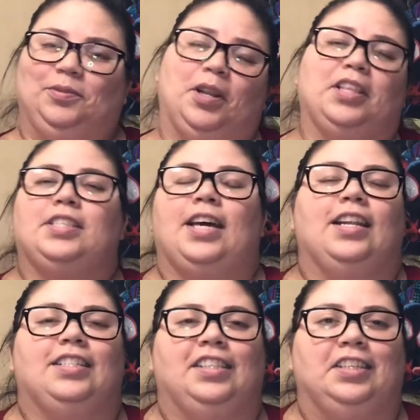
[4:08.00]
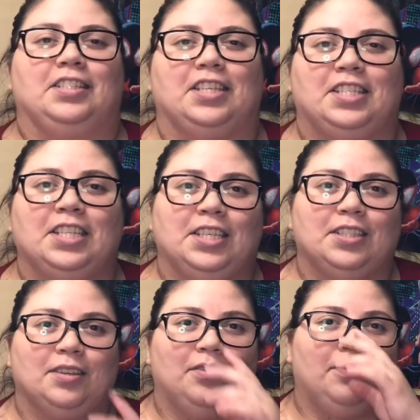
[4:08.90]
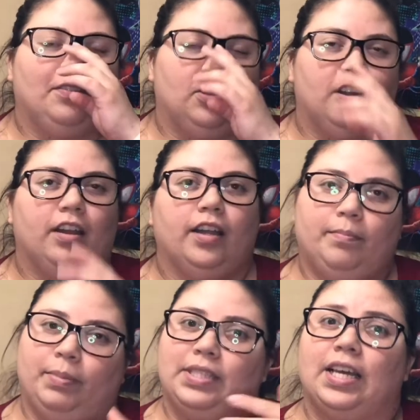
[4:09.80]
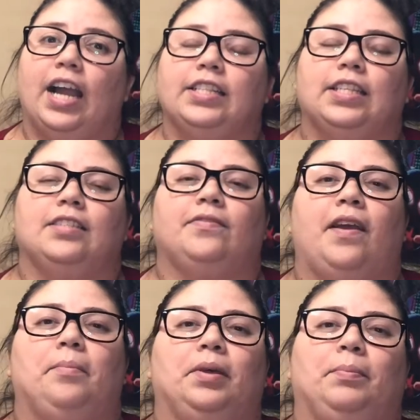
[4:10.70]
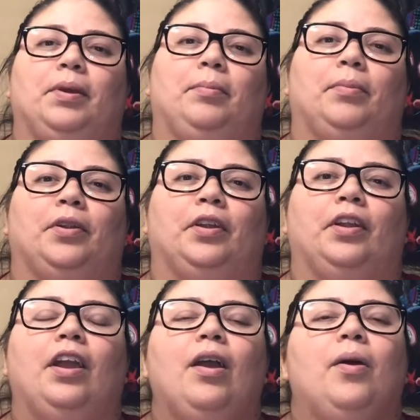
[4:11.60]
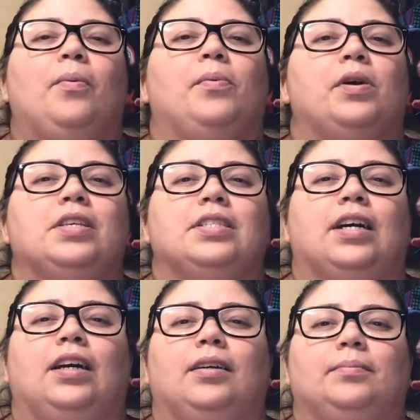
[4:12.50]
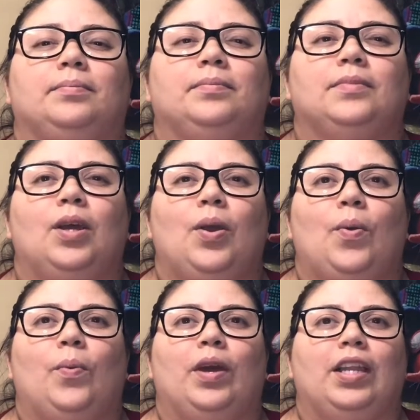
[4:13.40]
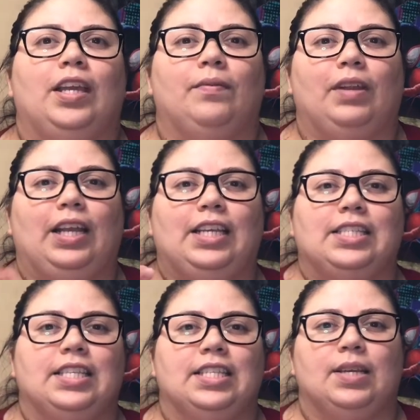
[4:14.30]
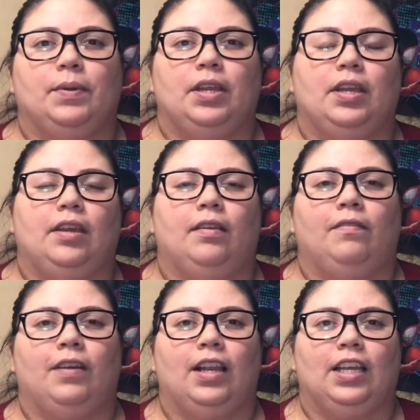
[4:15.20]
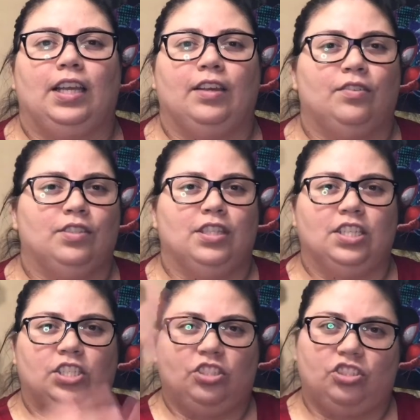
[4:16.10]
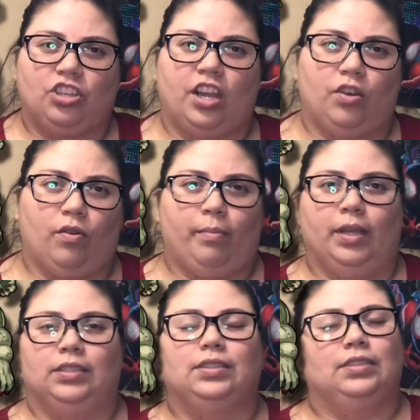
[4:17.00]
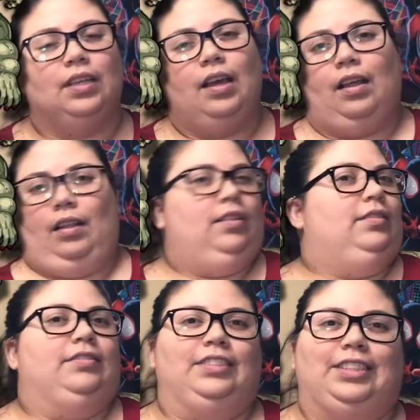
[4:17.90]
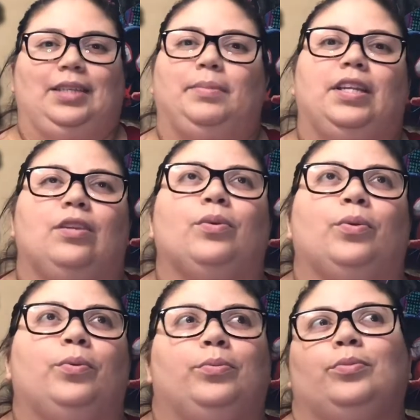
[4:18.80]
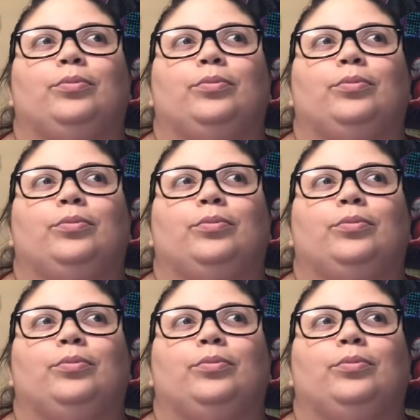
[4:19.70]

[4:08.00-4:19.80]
One of the saddest things I've seen so far, besides his family being murdered, was when he finally kills this ginormous demon who